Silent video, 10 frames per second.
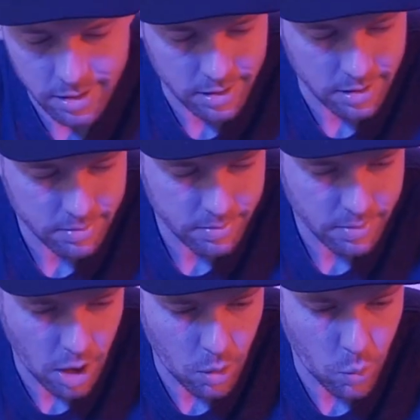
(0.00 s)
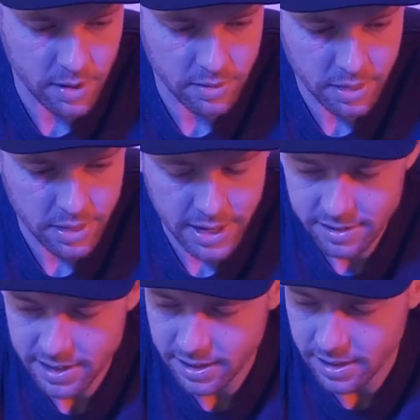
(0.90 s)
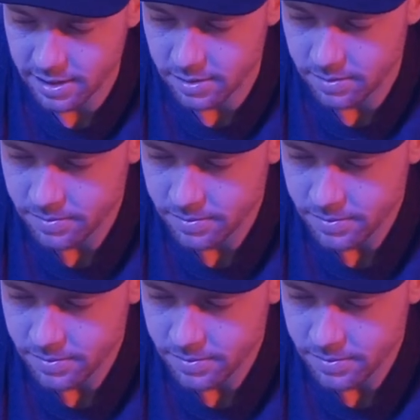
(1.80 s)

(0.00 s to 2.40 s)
are one of the things that can